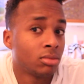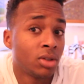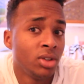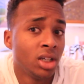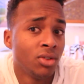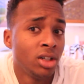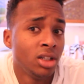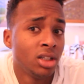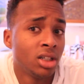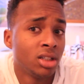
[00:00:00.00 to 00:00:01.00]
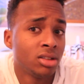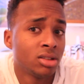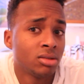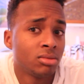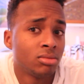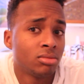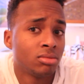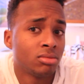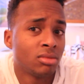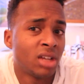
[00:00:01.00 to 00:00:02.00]
we covered anything else?
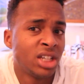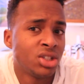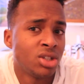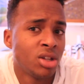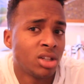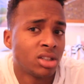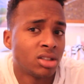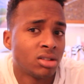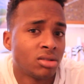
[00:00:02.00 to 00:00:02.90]
I should know this.